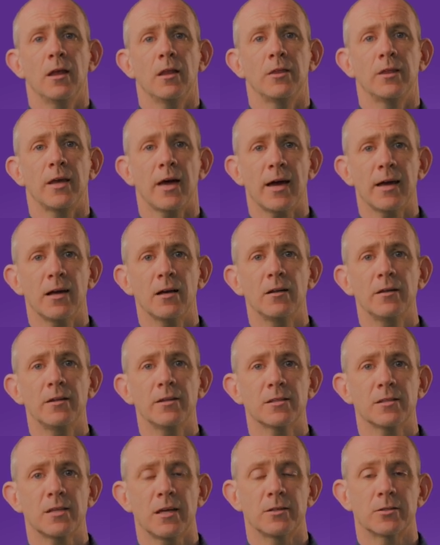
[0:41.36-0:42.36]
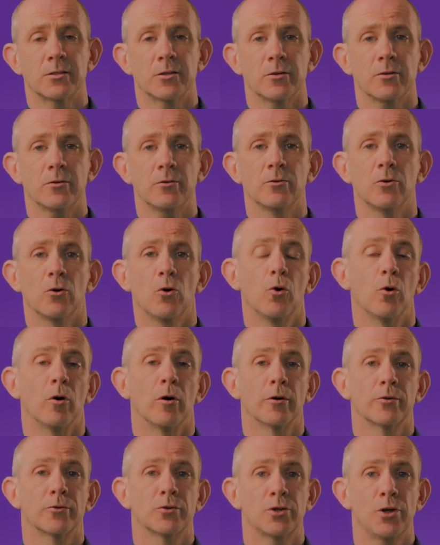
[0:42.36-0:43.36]
the angle at the centre,
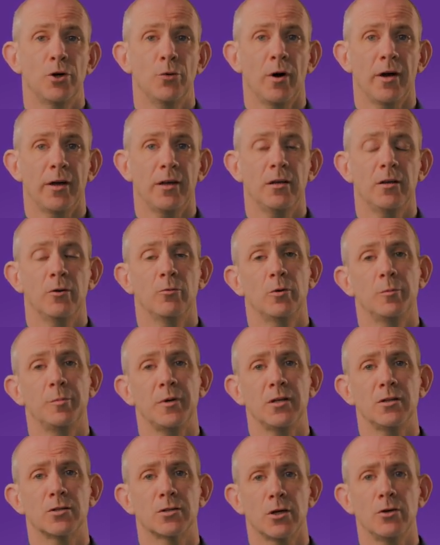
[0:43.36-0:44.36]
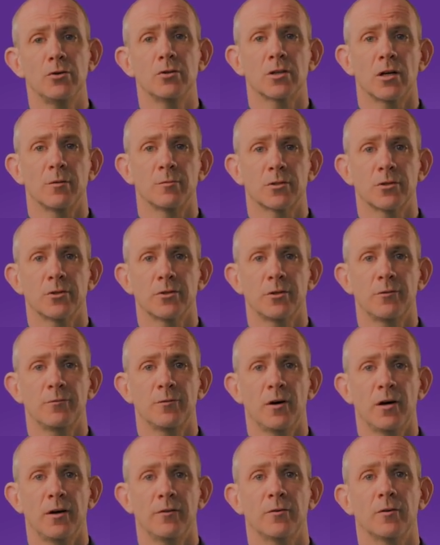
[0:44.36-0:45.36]
or 2A, would be 2 times
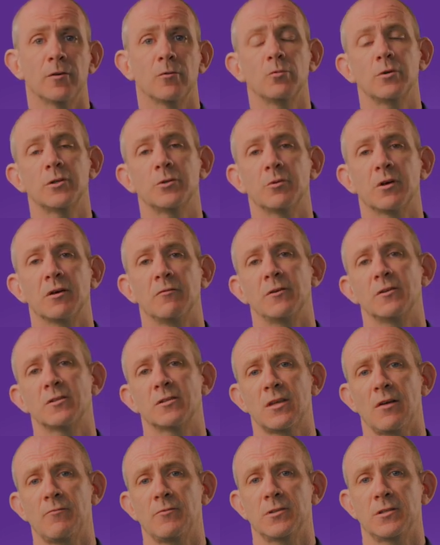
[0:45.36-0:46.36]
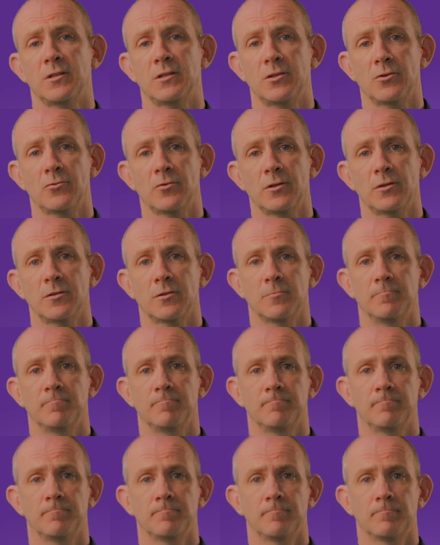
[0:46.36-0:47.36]
35, which would give you 70 degrees.
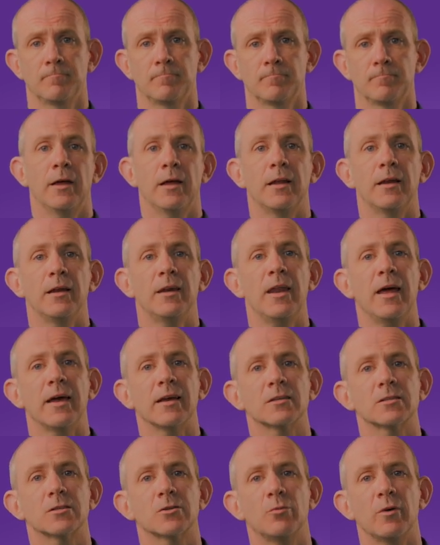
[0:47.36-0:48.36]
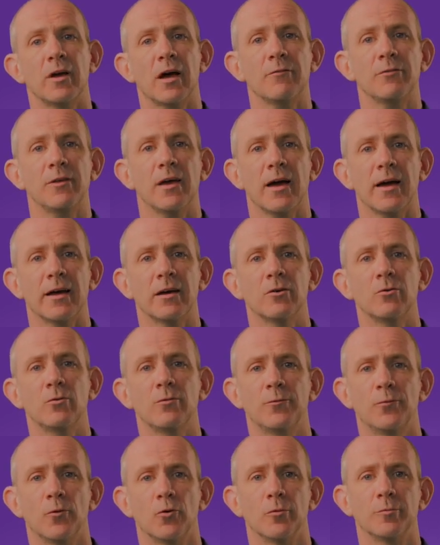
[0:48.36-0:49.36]
Next, we have the angle
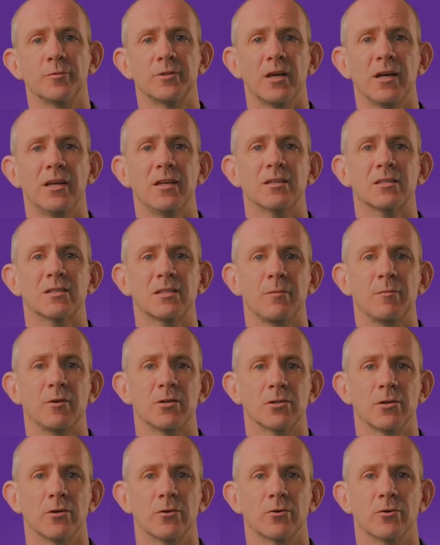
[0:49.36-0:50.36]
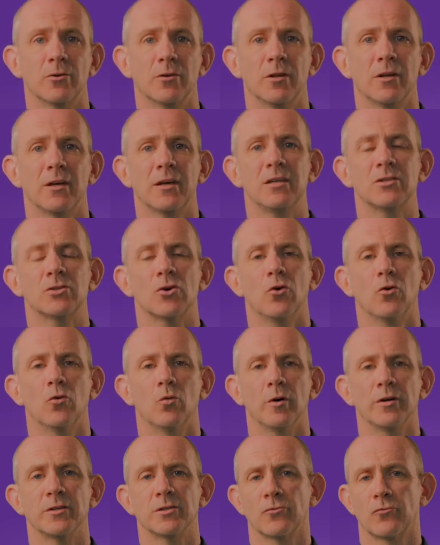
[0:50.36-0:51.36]
formed in a semicircle is
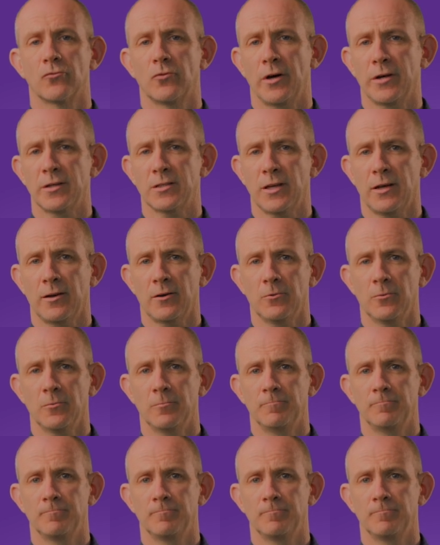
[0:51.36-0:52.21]
always a right angle.